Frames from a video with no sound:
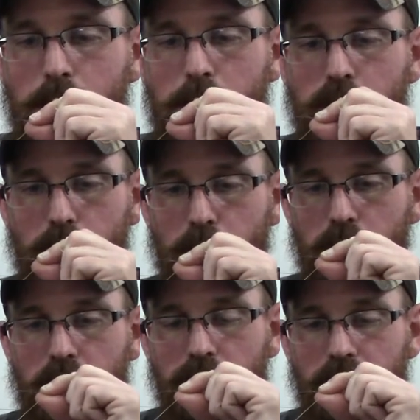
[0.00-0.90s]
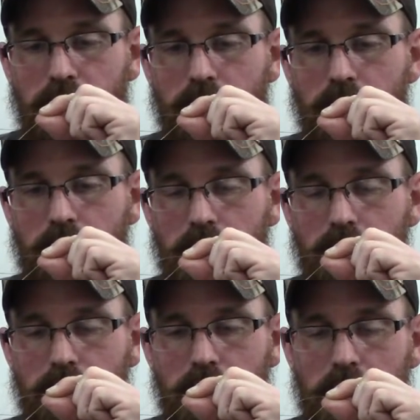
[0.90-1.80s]
Pinch it between your finger and
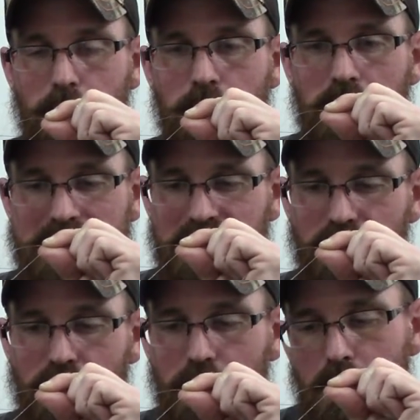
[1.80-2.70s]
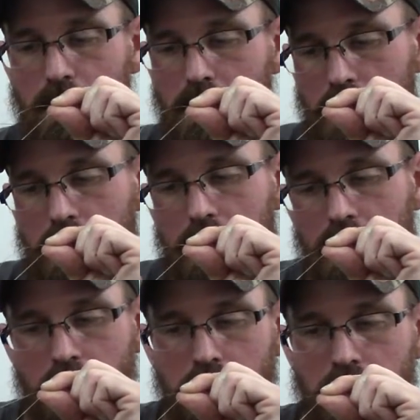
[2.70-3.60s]
your thumb, like so.
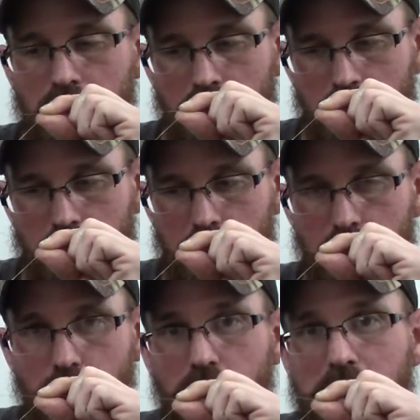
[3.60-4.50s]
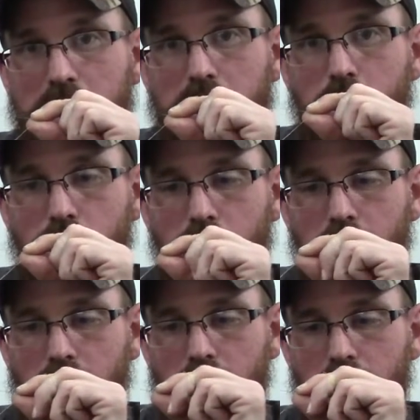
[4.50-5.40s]
Here's your tag end over
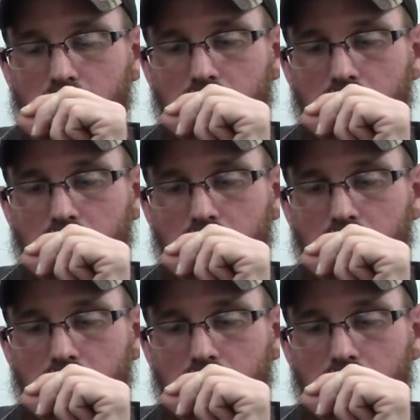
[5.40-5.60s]
here.